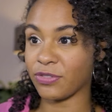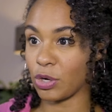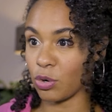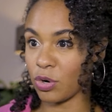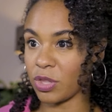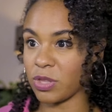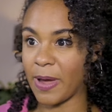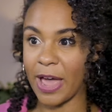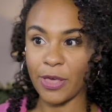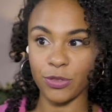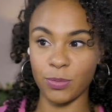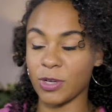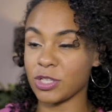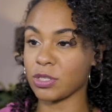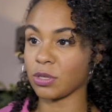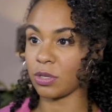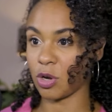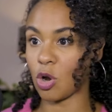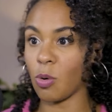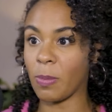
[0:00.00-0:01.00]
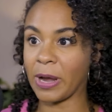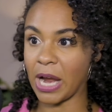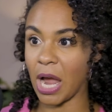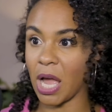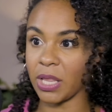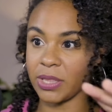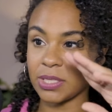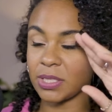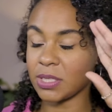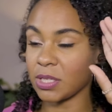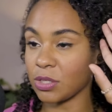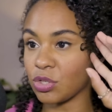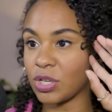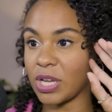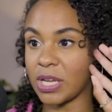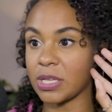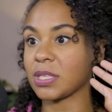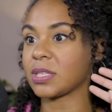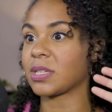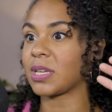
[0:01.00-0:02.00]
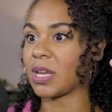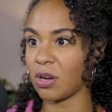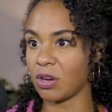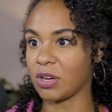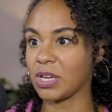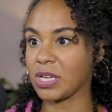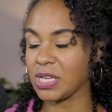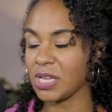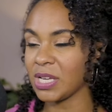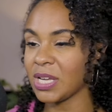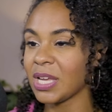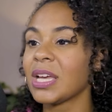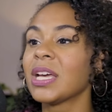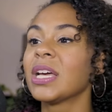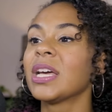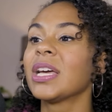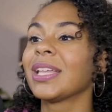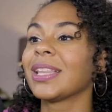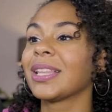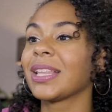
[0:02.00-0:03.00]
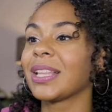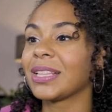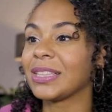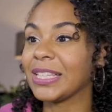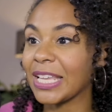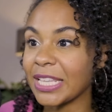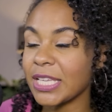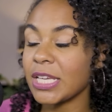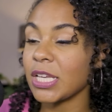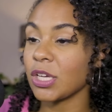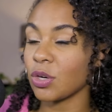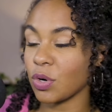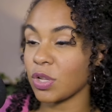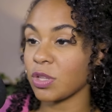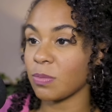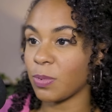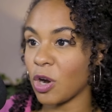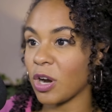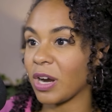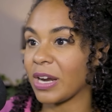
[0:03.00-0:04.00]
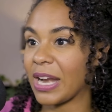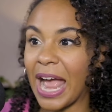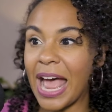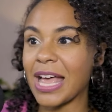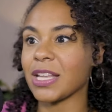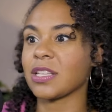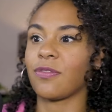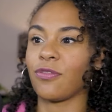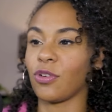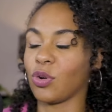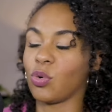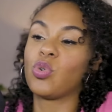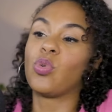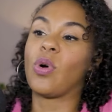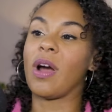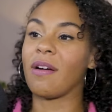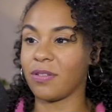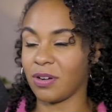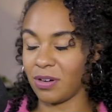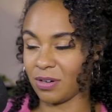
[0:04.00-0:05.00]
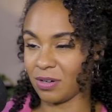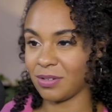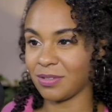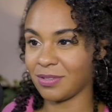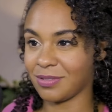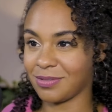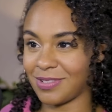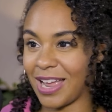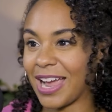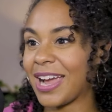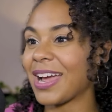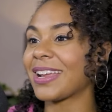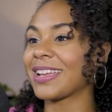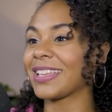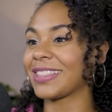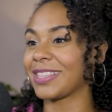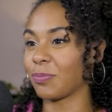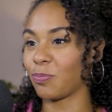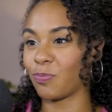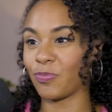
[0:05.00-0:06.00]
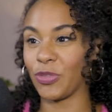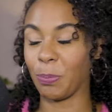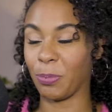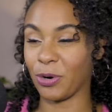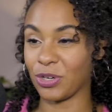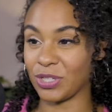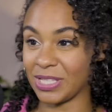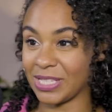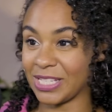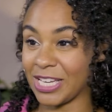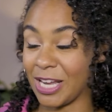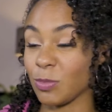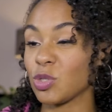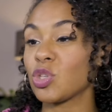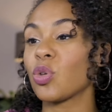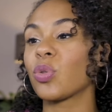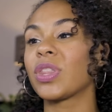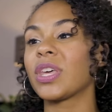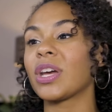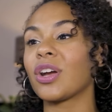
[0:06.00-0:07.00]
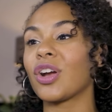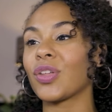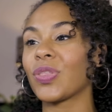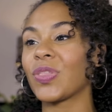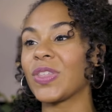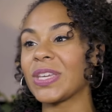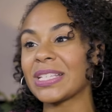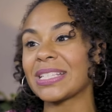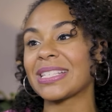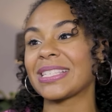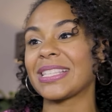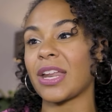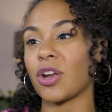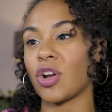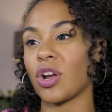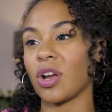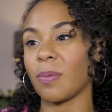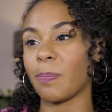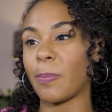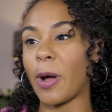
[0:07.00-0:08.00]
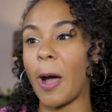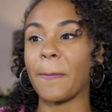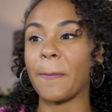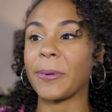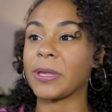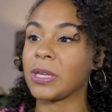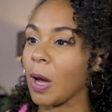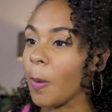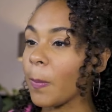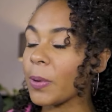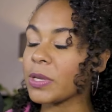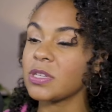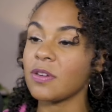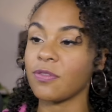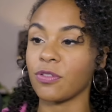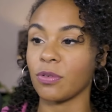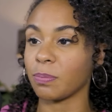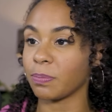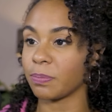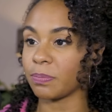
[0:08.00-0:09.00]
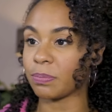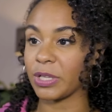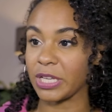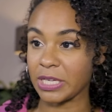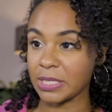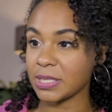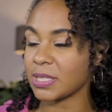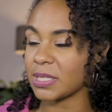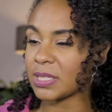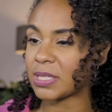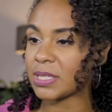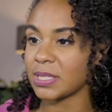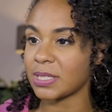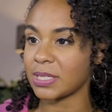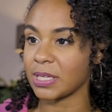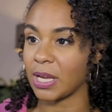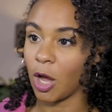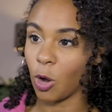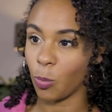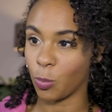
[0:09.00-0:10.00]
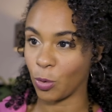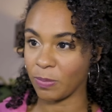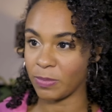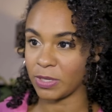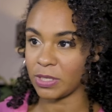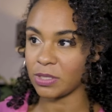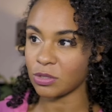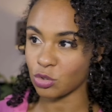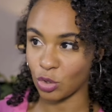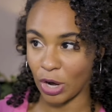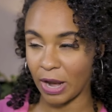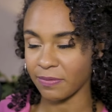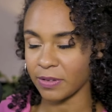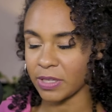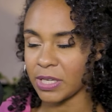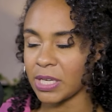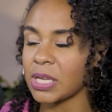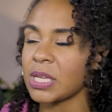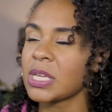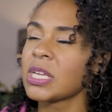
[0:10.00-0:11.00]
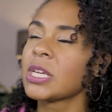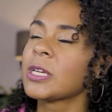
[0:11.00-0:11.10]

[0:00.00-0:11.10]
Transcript: they go to the bathroom because they're like, oh my God, this Tinder date's scary. Yeah. Then they can go to the bar and ask for whoever. I got to get the, the person's name. So there are things that are popping up in different places to help women traveling.